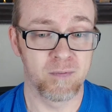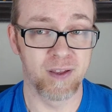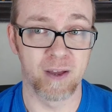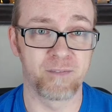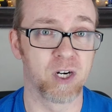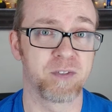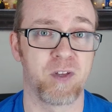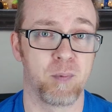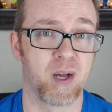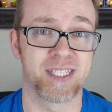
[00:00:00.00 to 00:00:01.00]
for that first
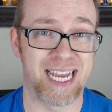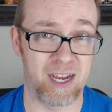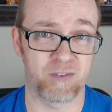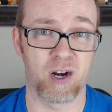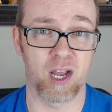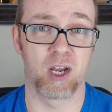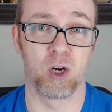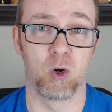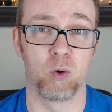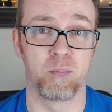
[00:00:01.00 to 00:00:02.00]
few months after I got
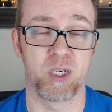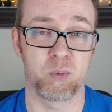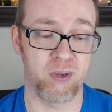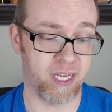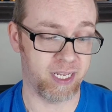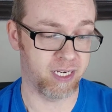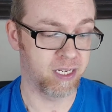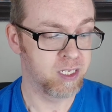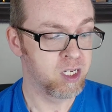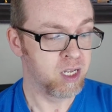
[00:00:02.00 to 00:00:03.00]
home, between